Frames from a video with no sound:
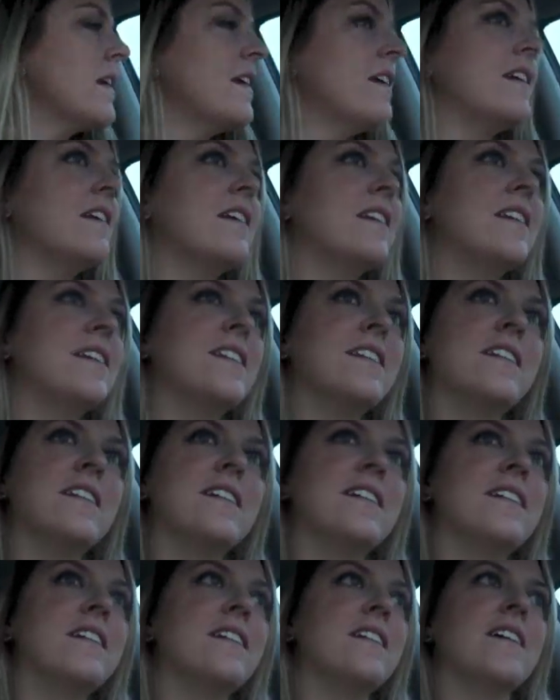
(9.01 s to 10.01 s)
And
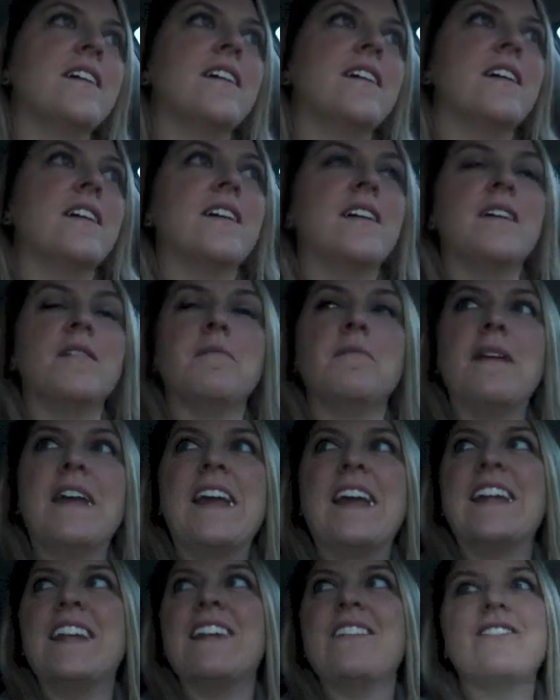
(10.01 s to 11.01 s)

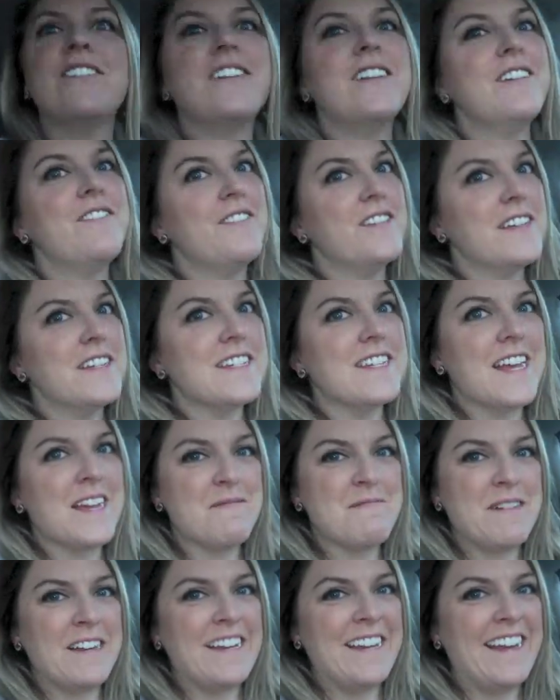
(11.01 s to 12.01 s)
man, it really feels
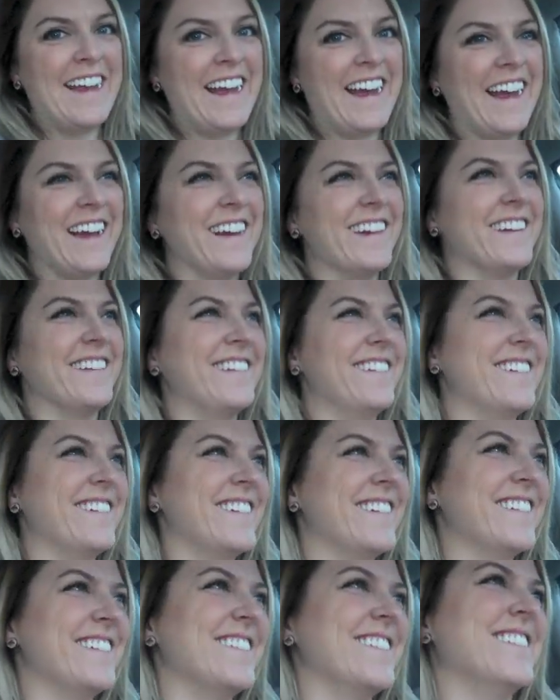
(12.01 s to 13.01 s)
like Monday.
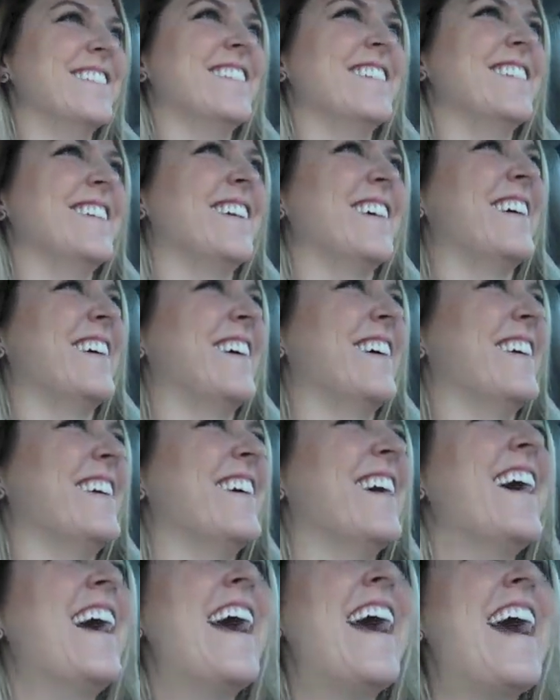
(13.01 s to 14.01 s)

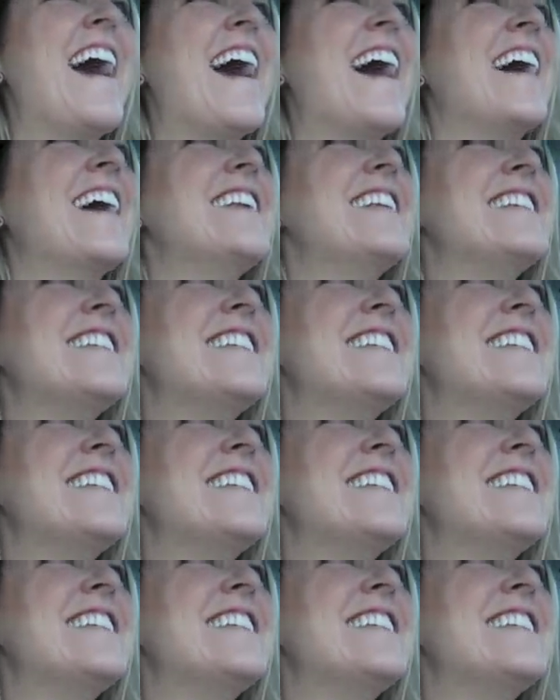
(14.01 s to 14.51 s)
I